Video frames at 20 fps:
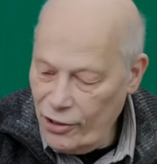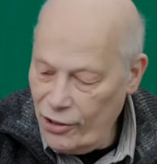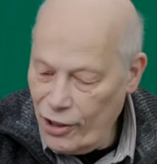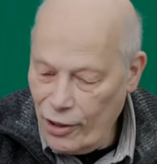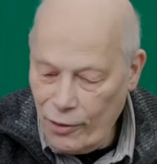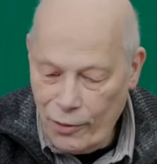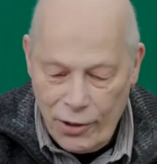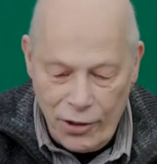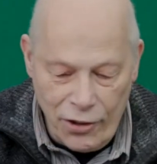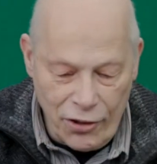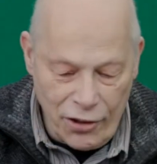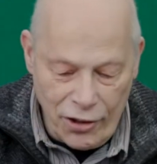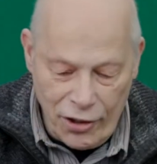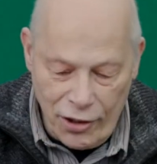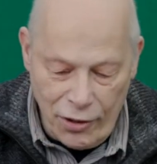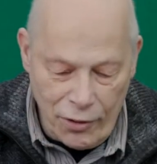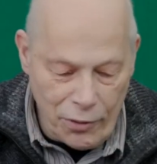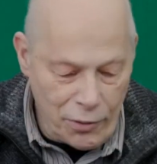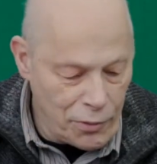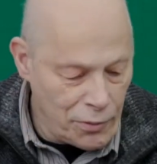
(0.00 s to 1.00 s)
no
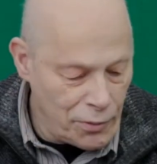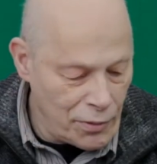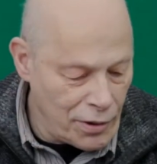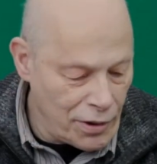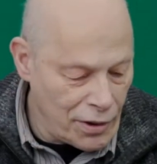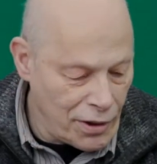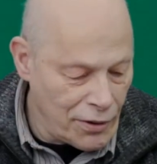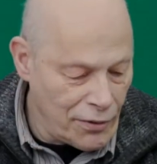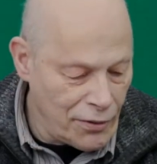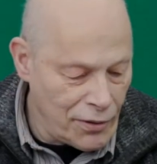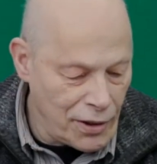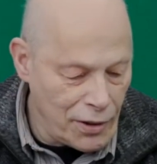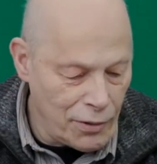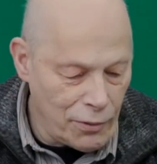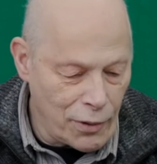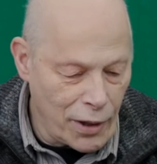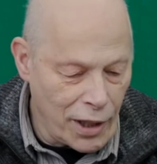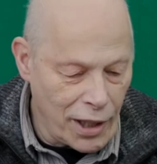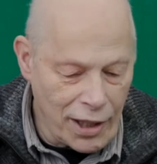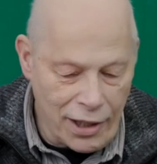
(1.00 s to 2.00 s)
issue, lovely
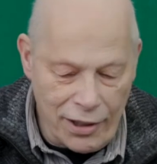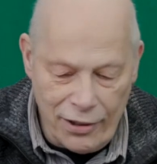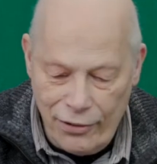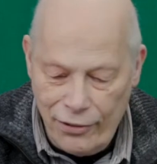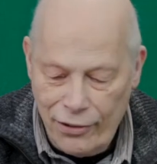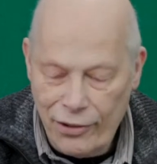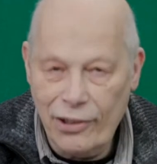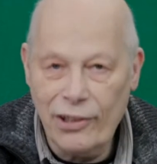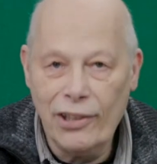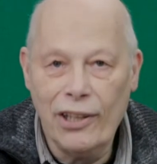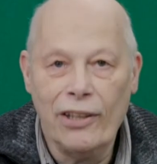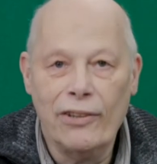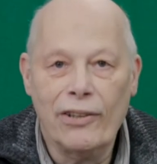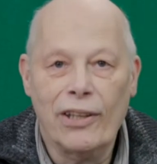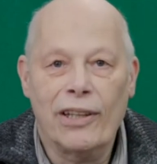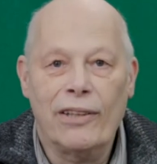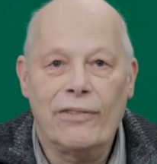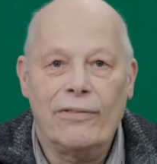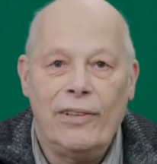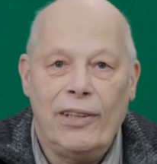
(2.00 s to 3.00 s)
red, and you know
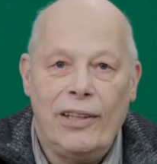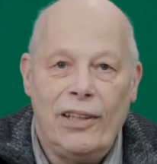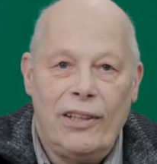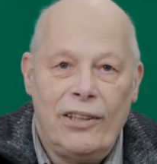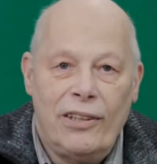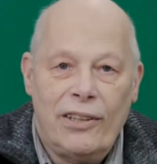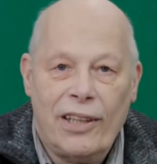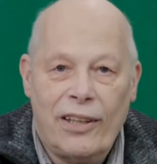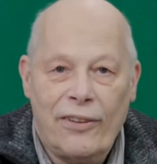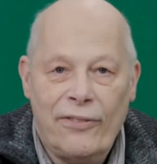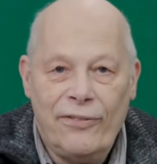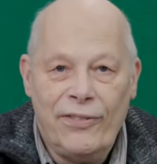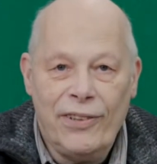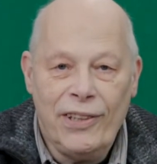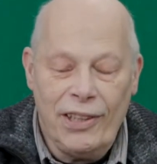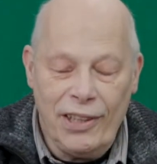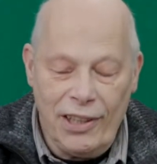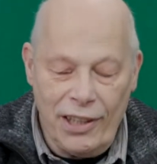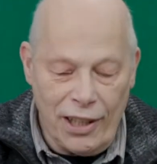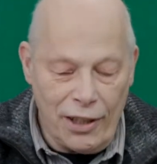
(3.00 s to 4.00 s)
that
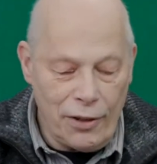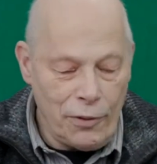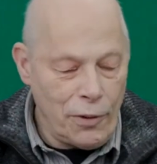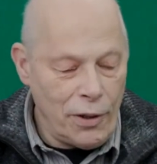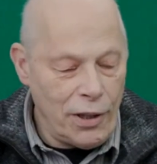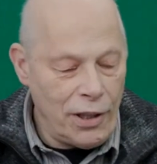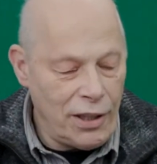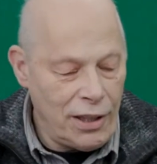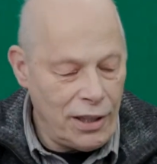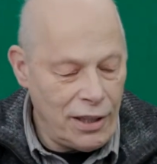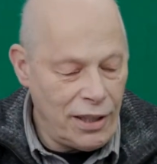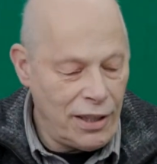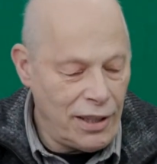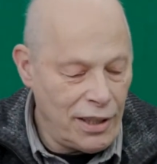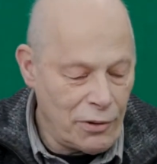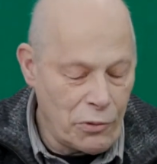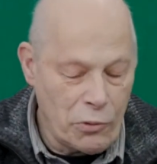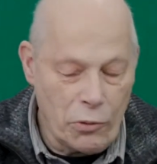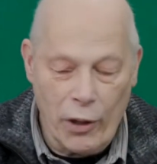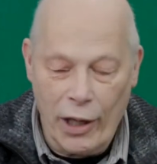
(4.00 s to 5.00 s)
video
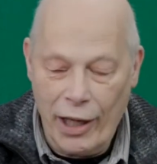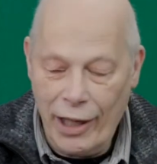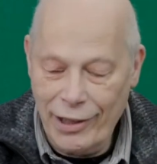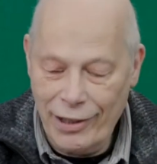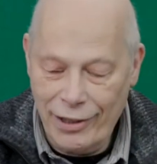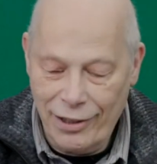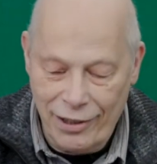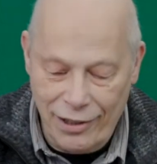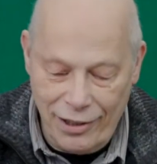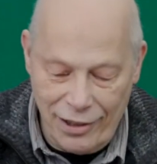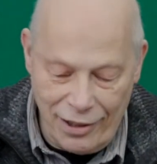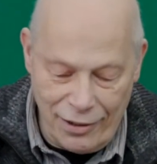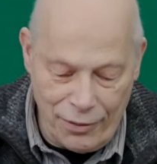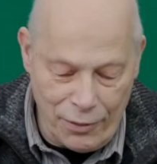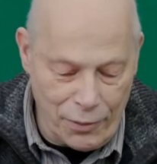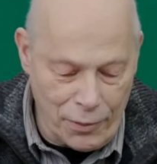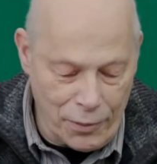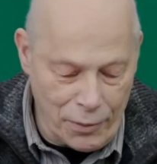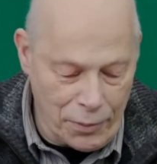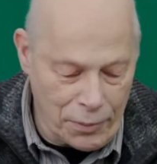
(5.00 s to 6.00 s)
red, as
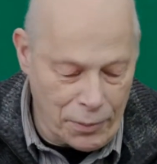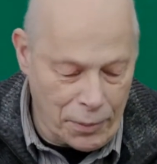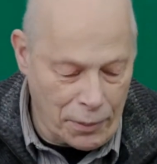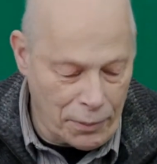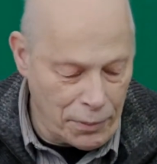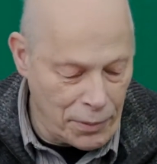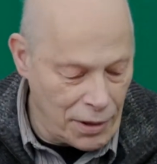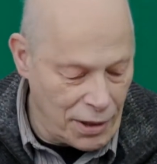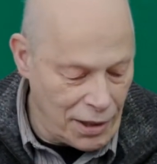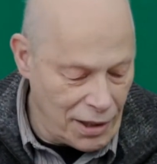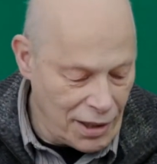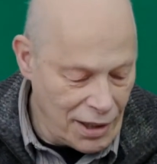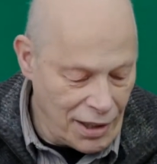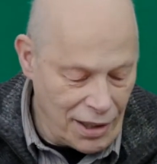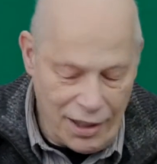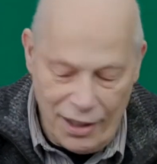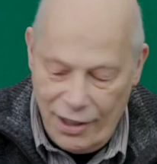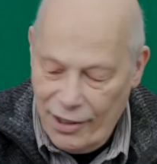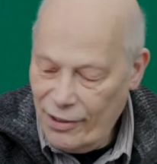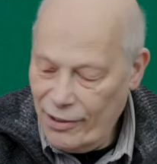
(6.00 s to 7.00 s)
we would probably
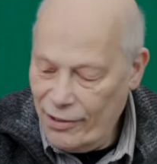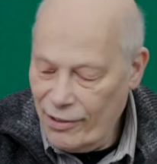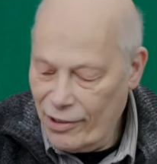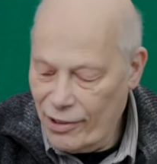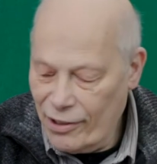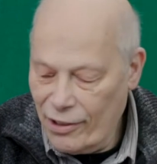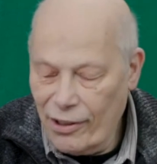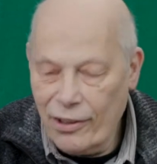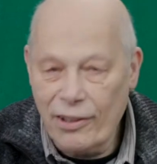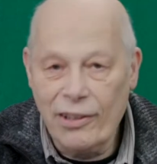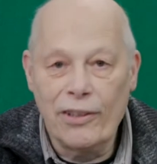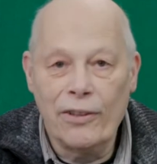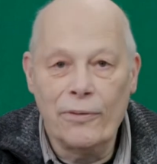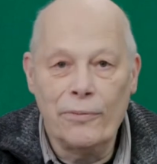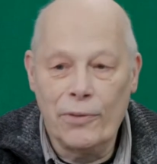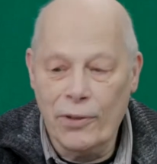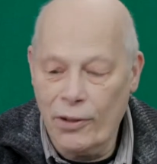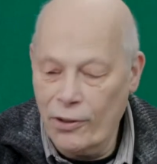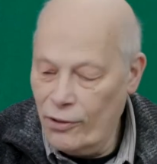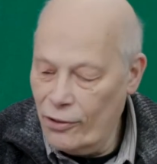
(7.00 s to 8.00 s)
come
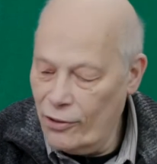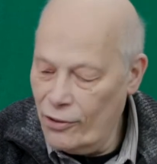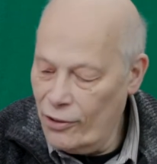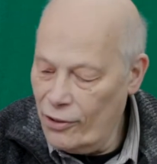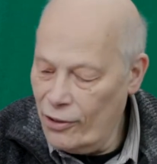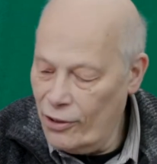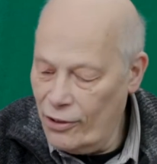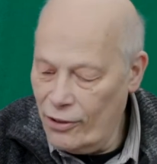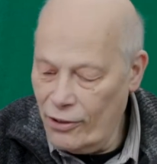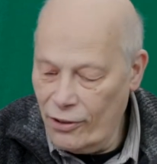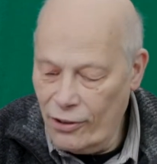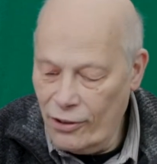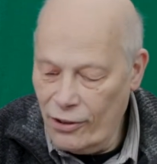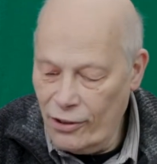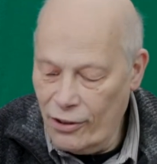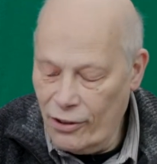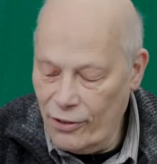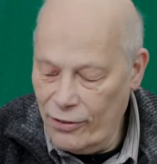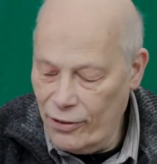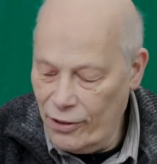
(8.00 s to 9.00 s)
to
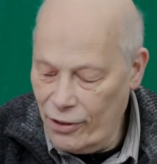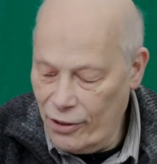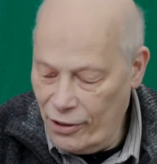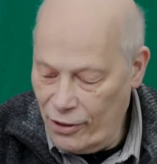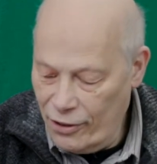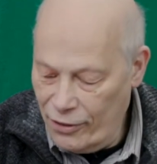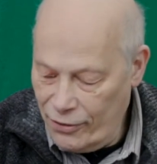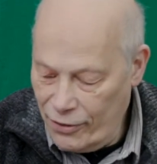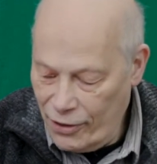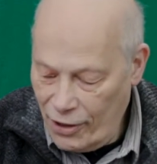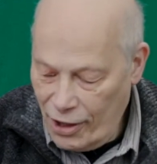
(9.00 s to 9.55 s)
love.